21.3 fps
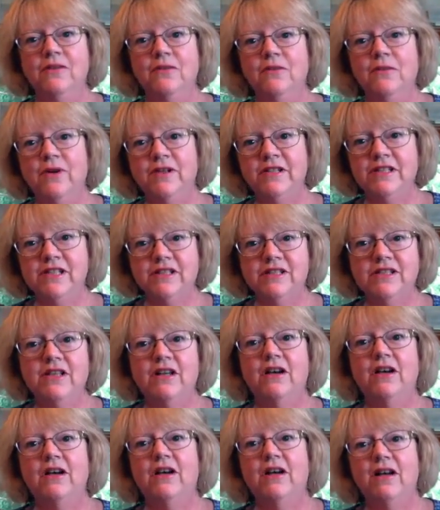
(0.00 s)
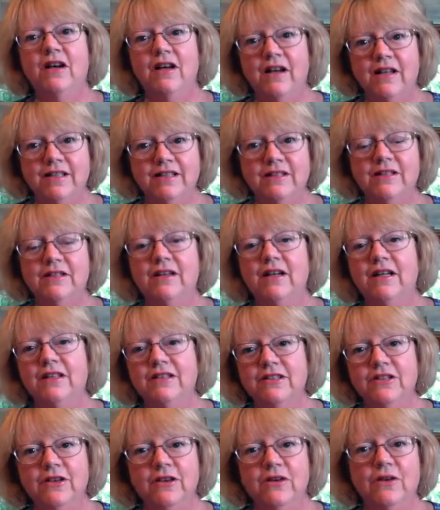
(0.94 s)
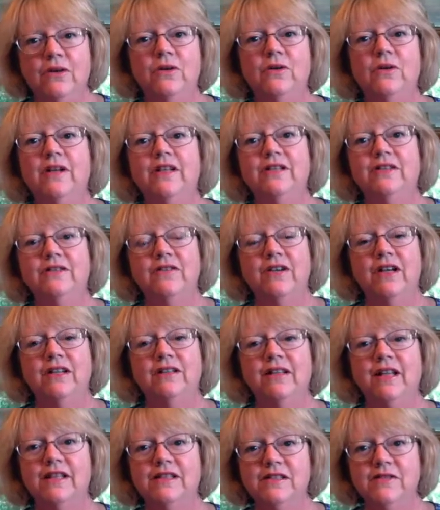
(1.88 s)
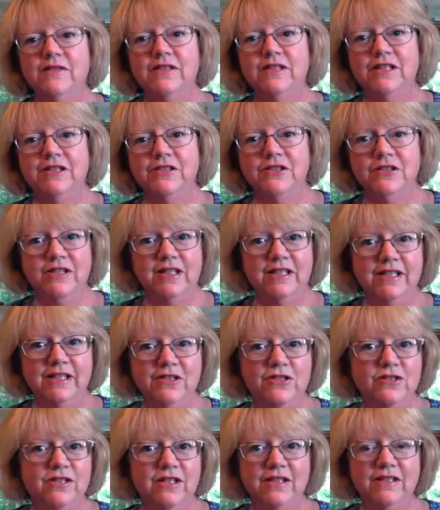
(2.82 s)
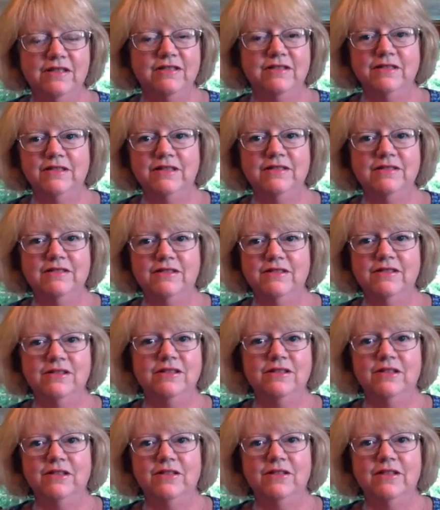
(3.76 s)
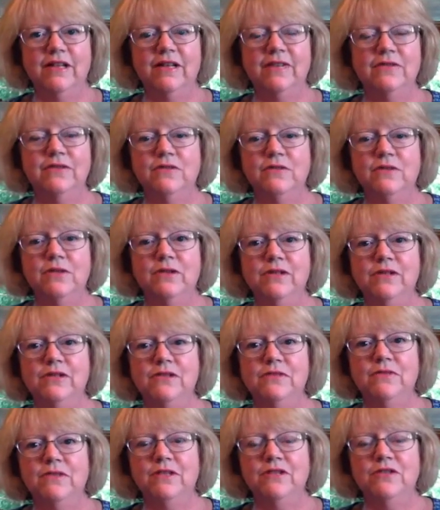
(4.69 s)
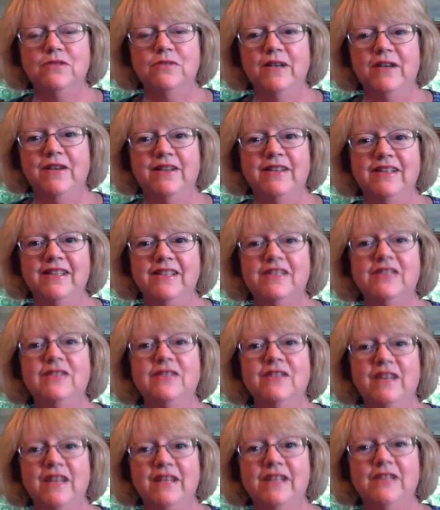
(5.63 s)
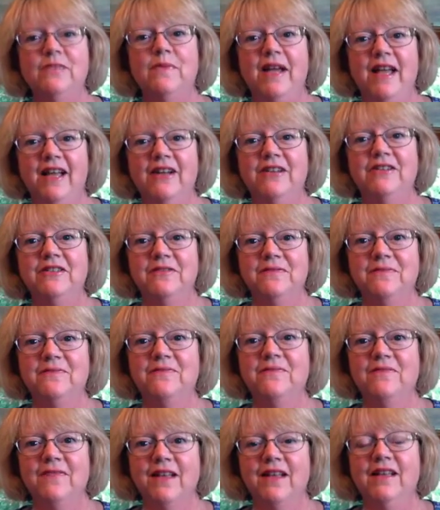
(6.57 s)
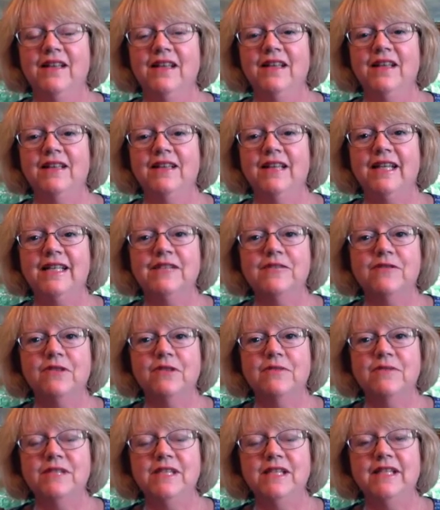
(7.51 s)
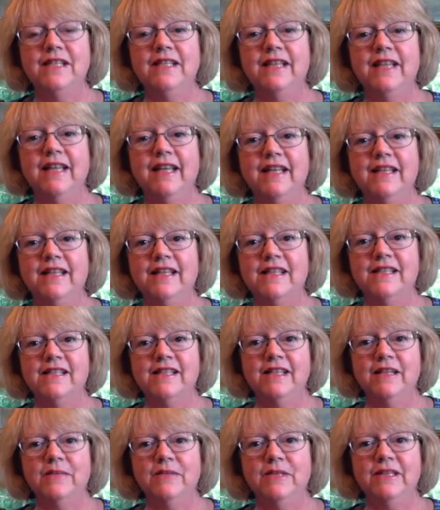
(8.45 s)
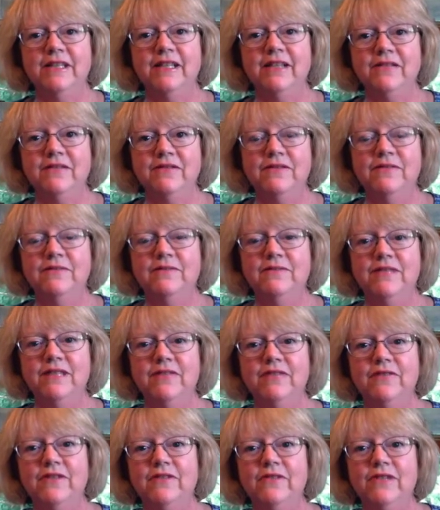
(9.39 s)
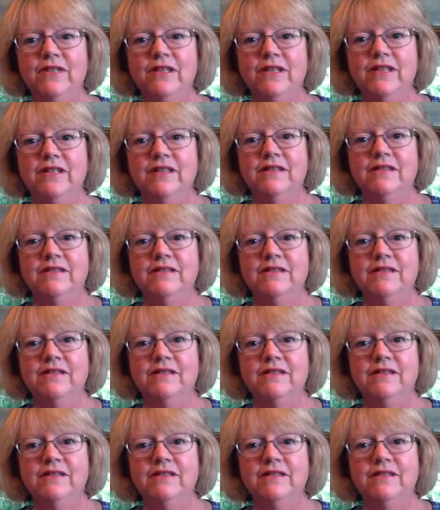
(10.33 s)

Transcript: once it's on the go and you've got lots of stitches on each needle, and you don't have to worry too much about it. It's a nice pattern. That's from Tin Can Knits, I believe, the Vivid